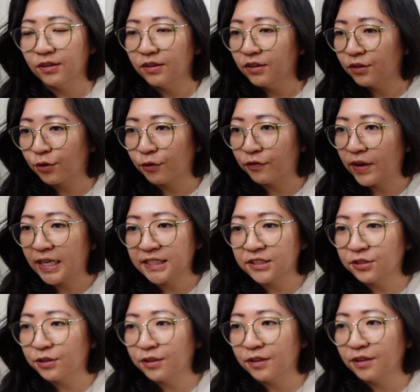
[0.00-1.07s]
your
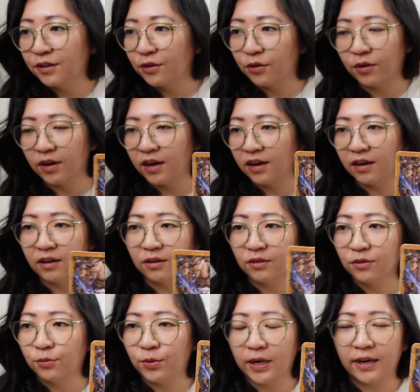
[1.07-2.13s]
vessel or
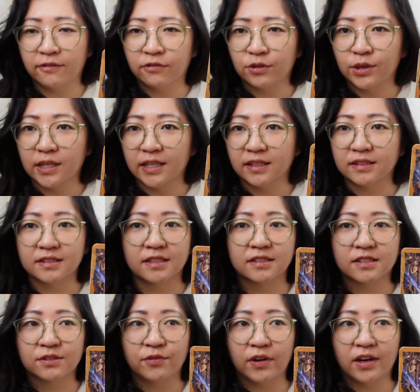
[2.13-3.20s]
whatever it is.
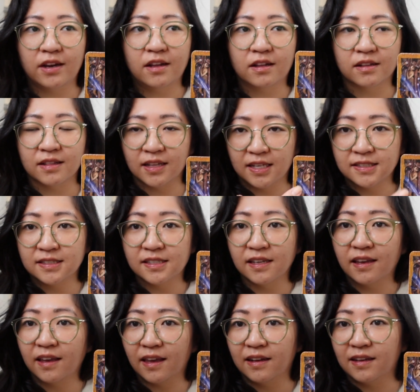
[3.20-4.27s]
It's very
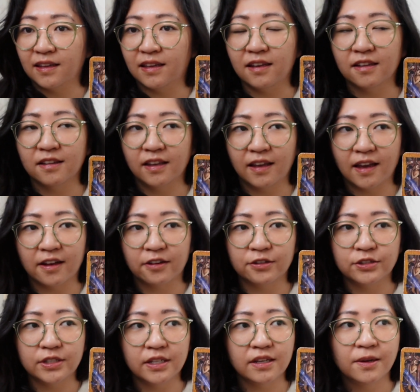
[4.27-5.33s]
cleansing and healing
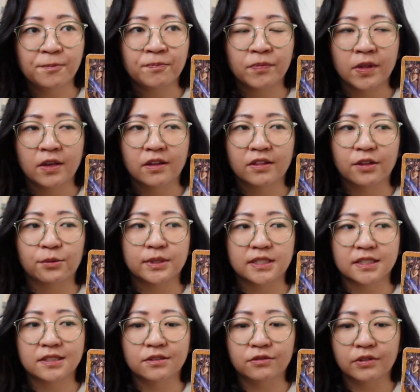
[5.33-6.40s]
energy, though it
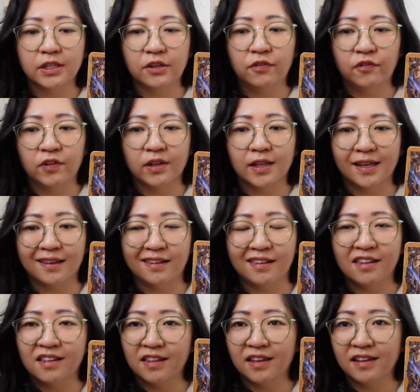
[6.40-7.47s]
doesn't really feel like
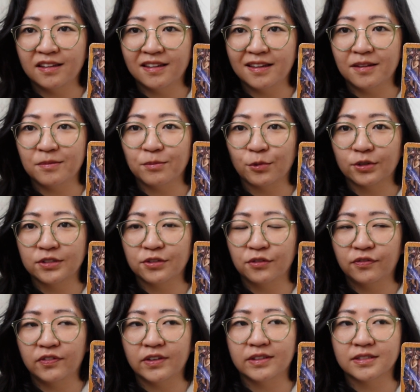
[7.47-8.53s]
healing. It more so
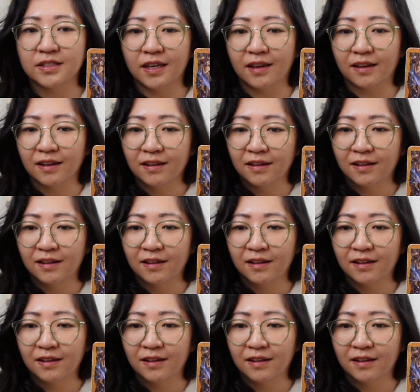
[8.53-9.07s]
feels like